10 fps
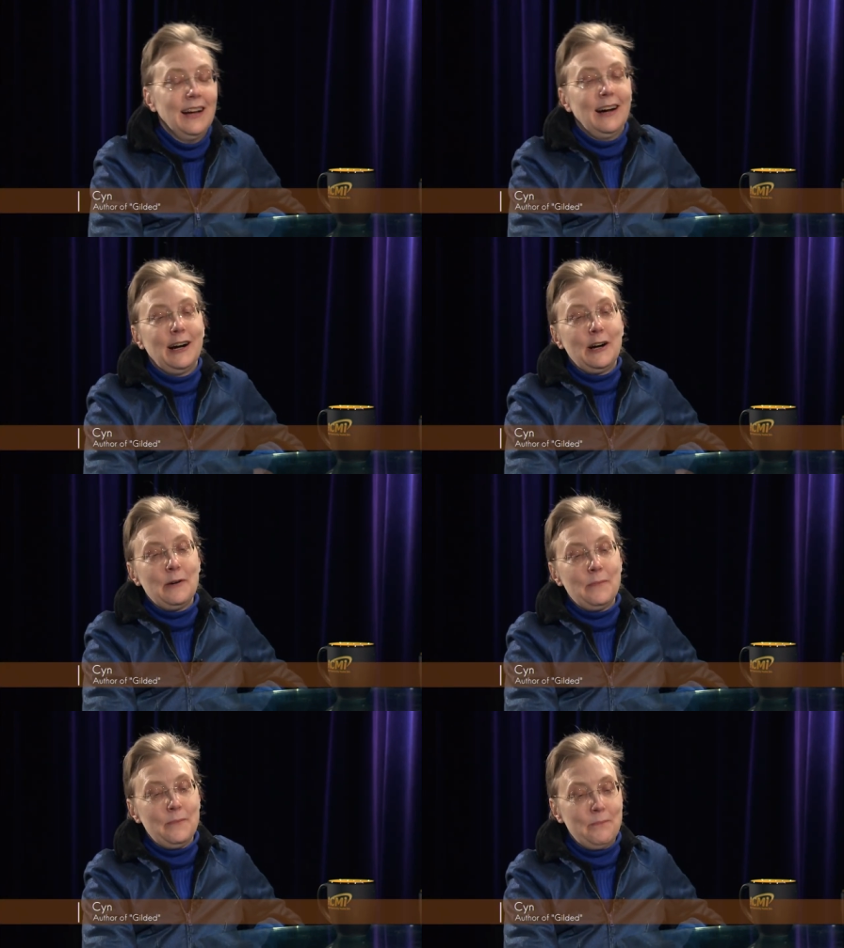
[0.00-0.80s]

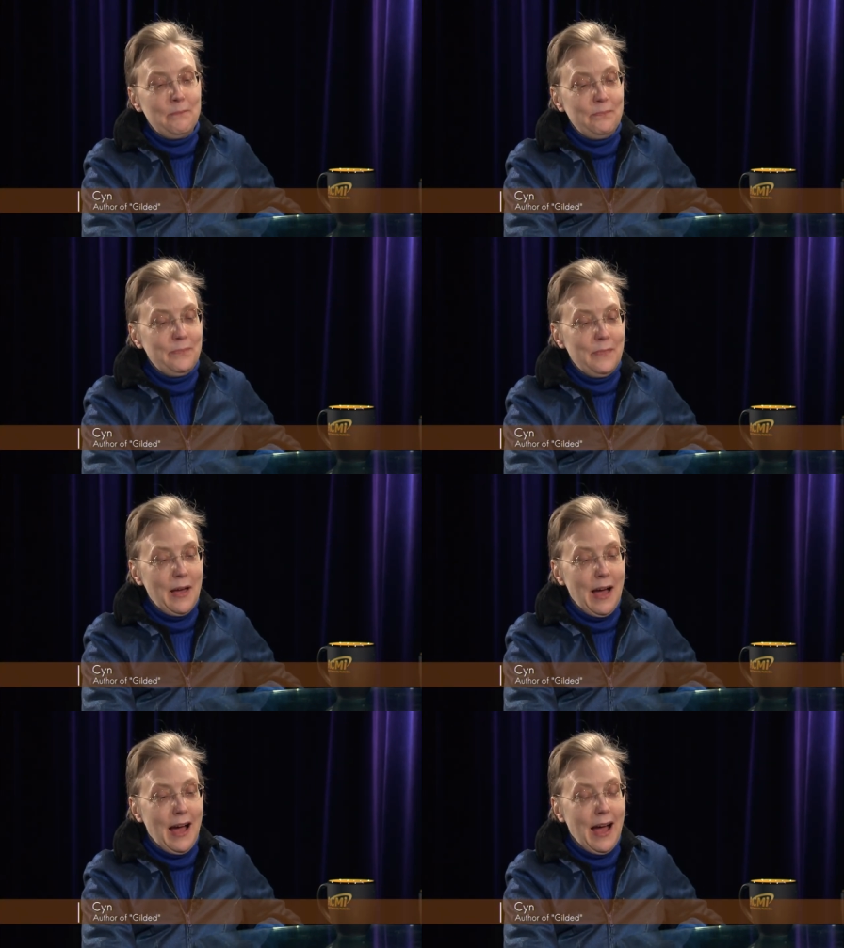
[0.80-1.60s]
Um,
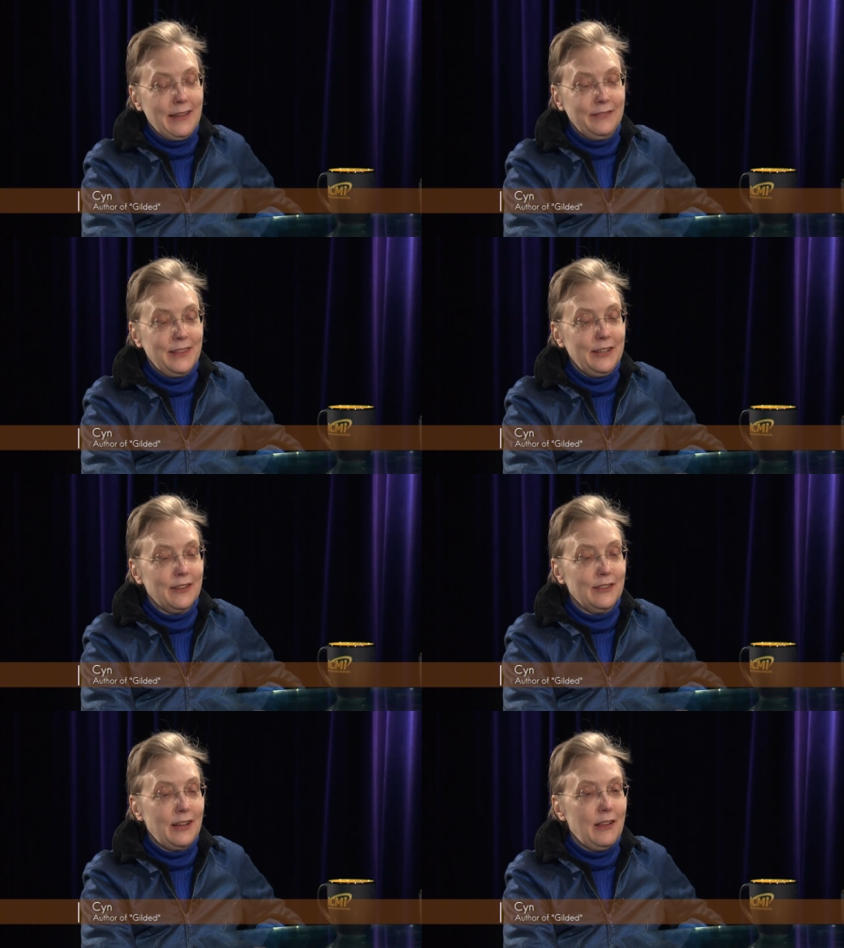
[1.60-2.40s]
I think
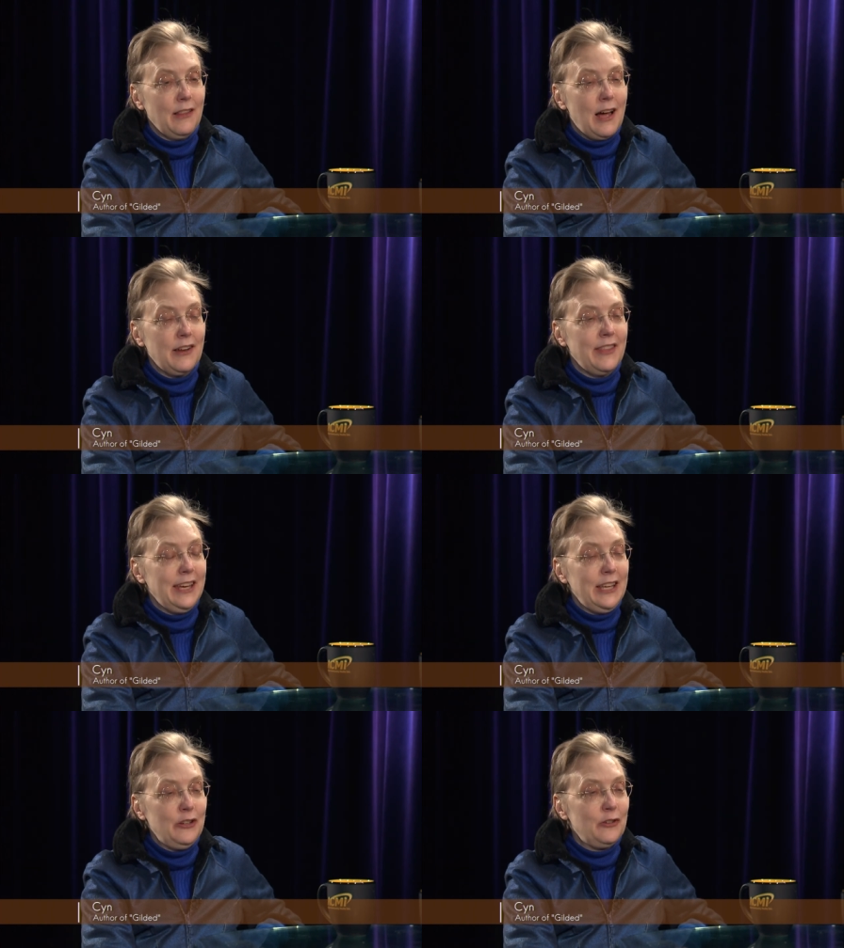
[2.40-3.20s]
a, a, lot of the
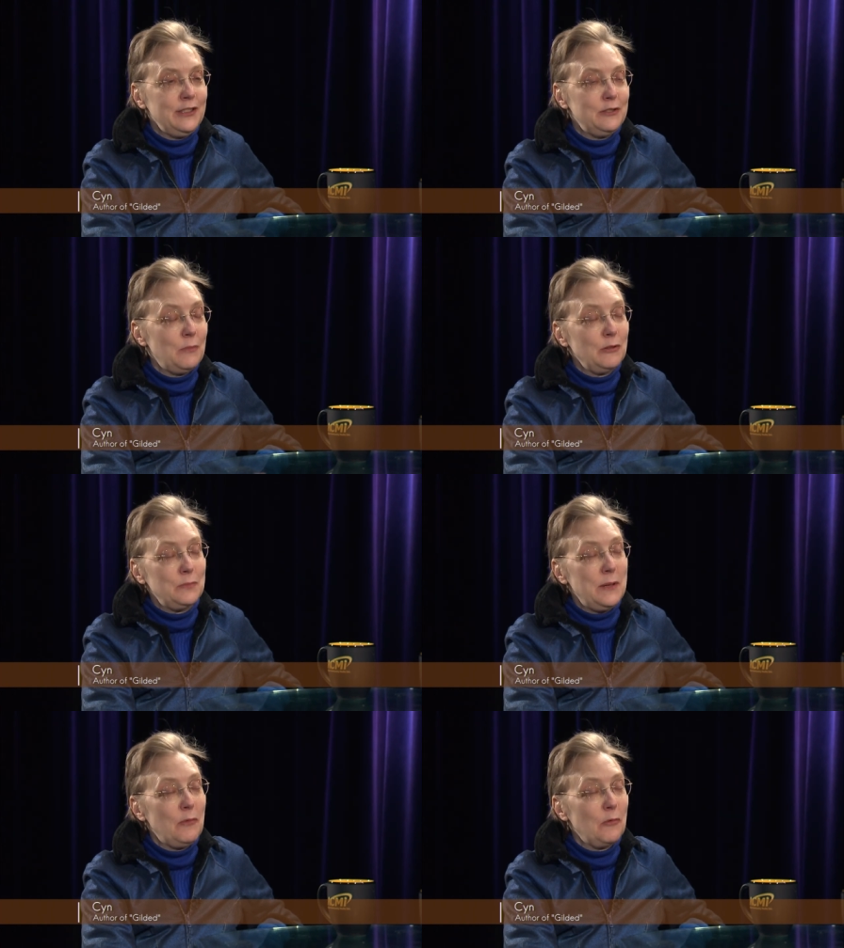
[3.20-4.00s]
hindrance
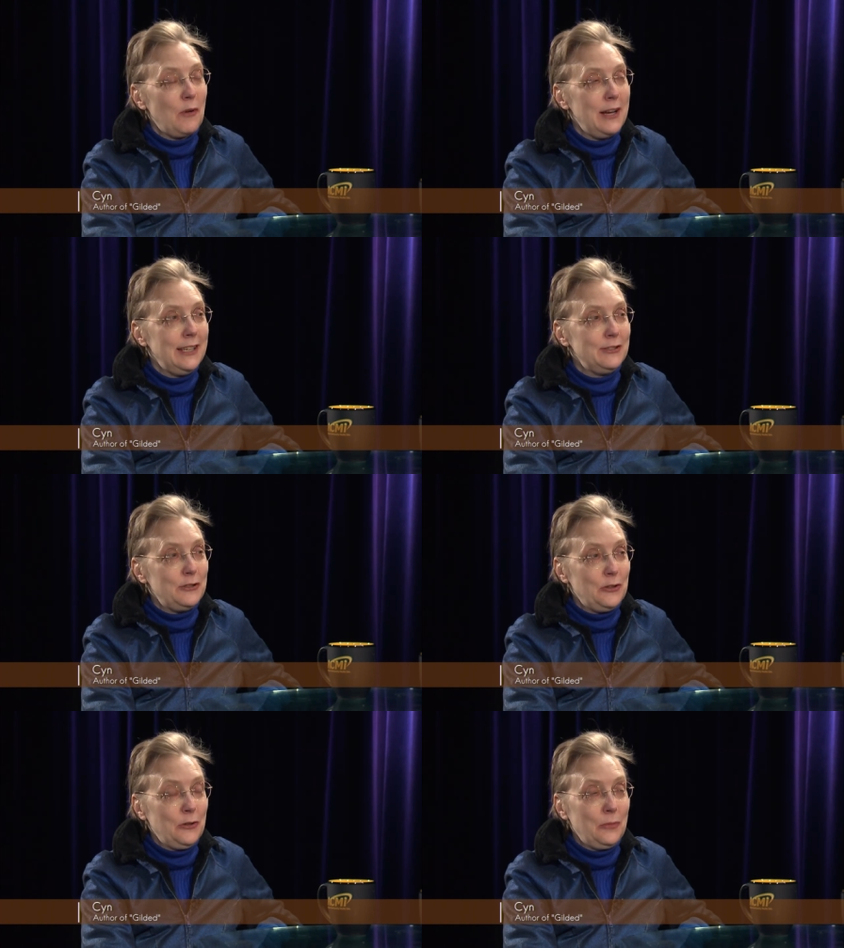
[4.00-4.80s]
most people run
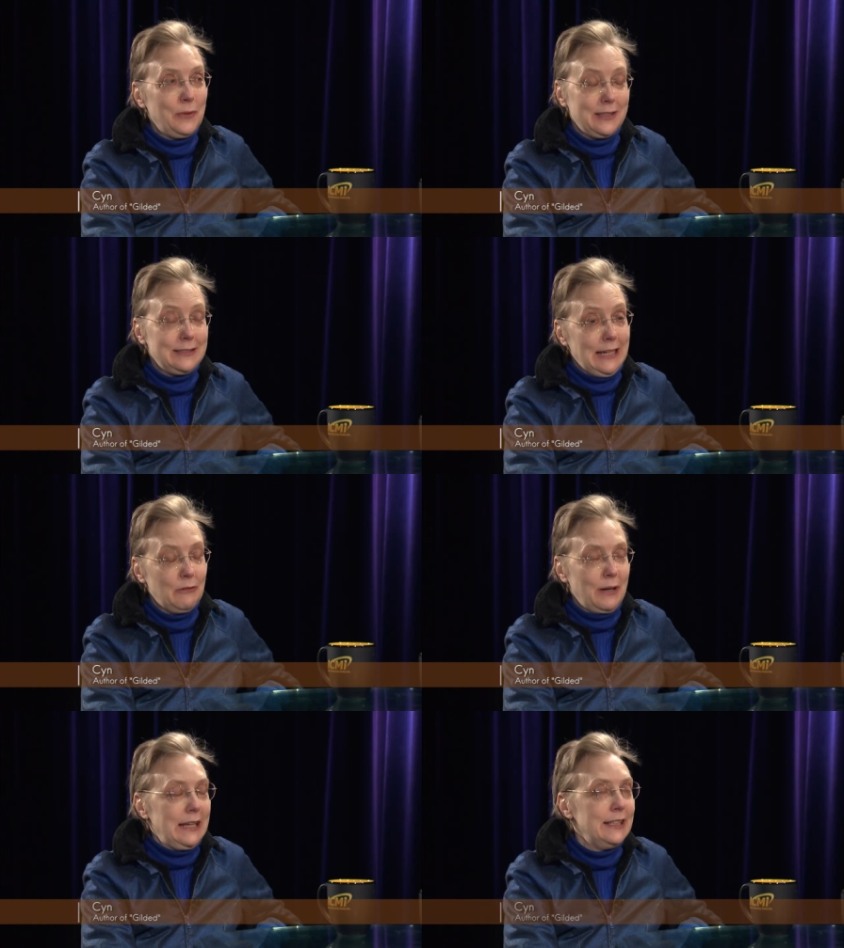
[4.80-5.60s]
into, because I
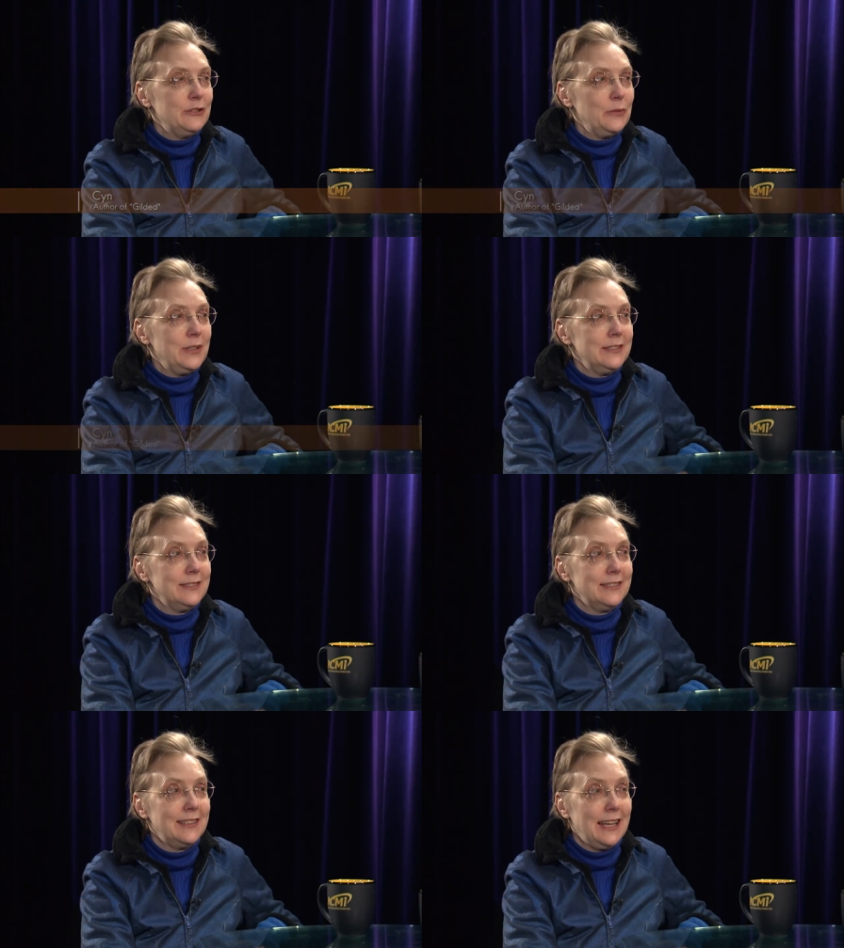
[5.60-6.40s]
ran into it,
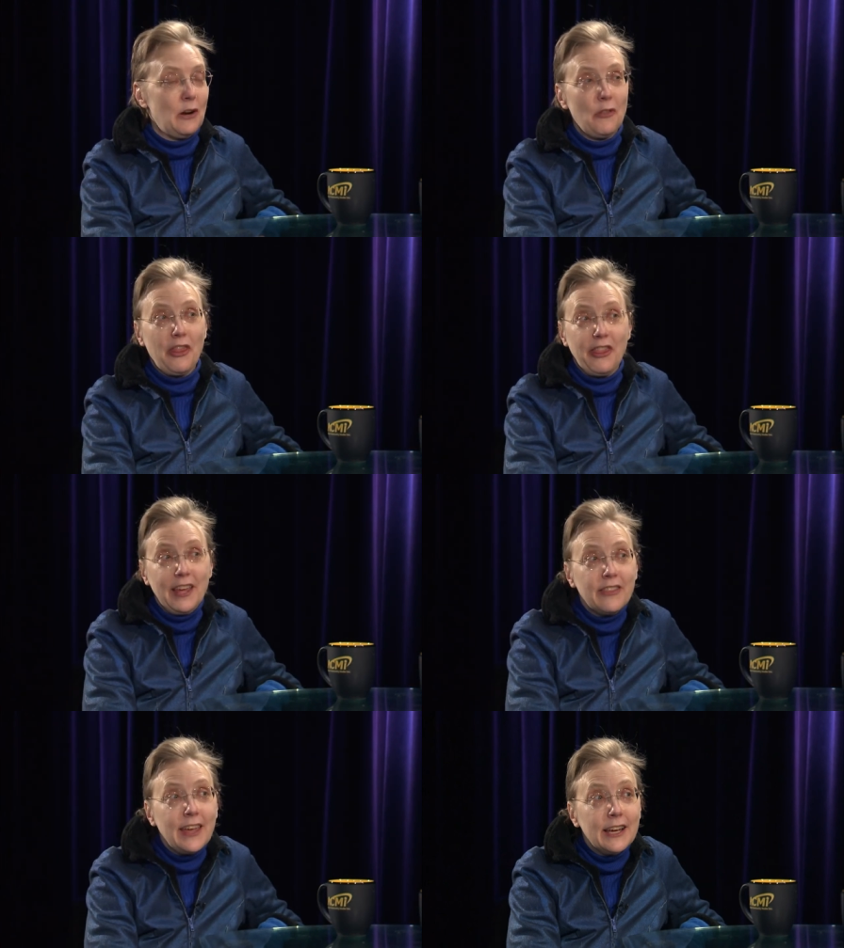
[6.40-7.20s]
is they don't
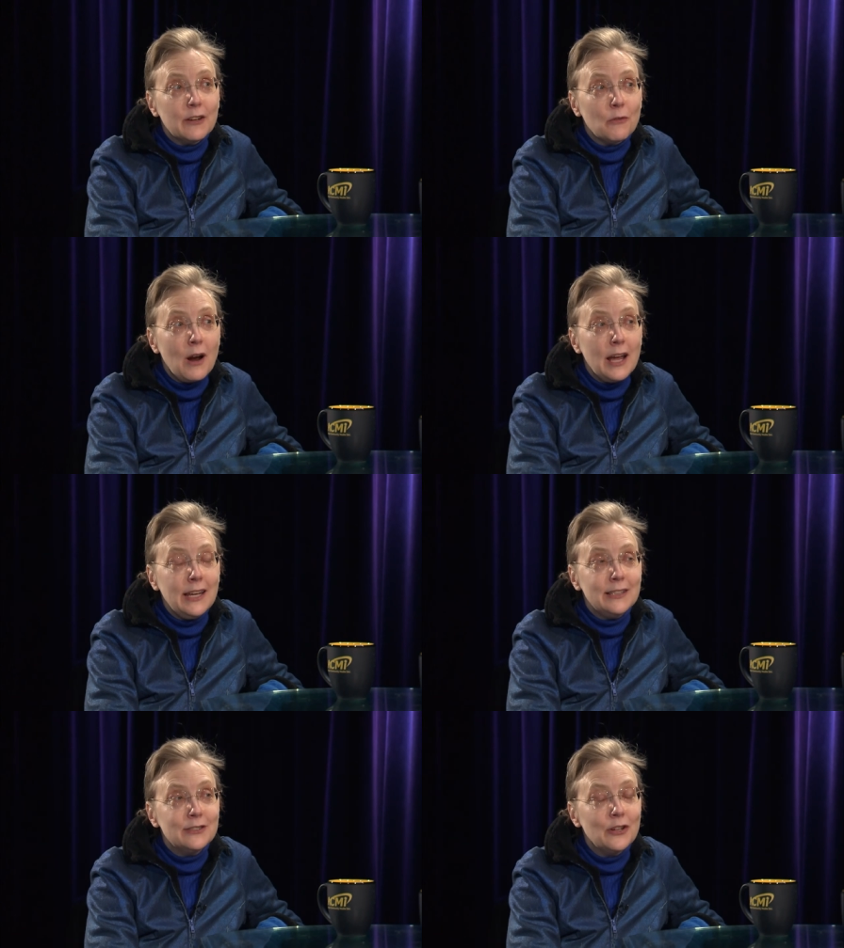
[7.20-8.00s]
think they can
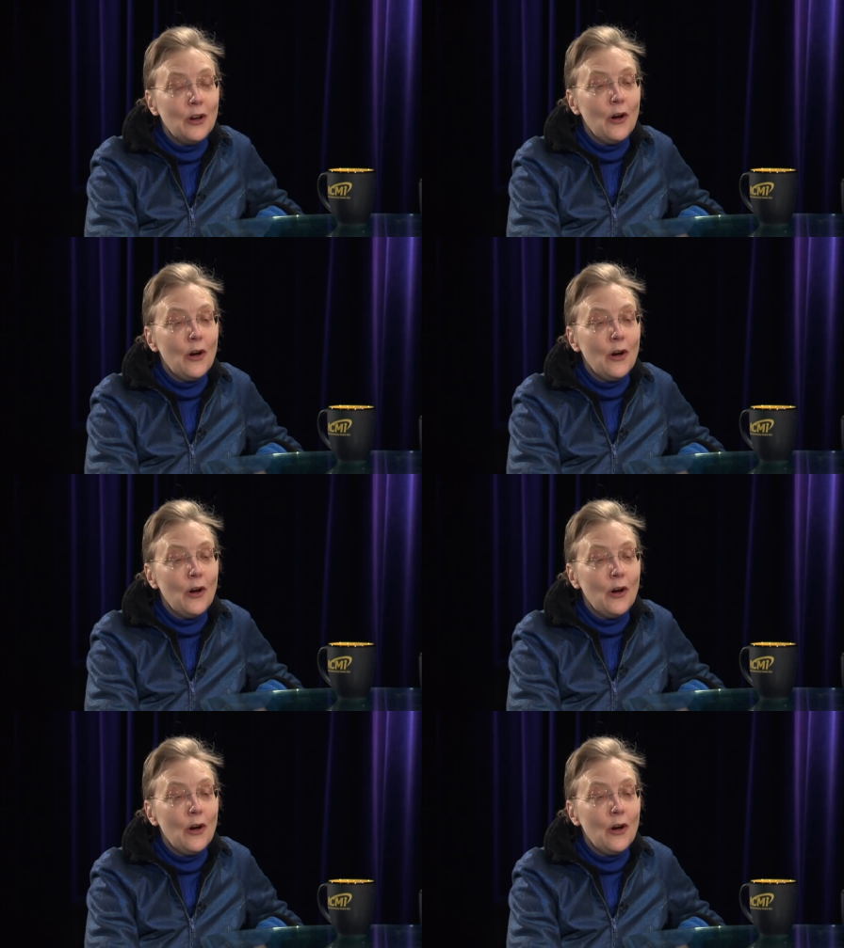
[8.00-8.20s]
write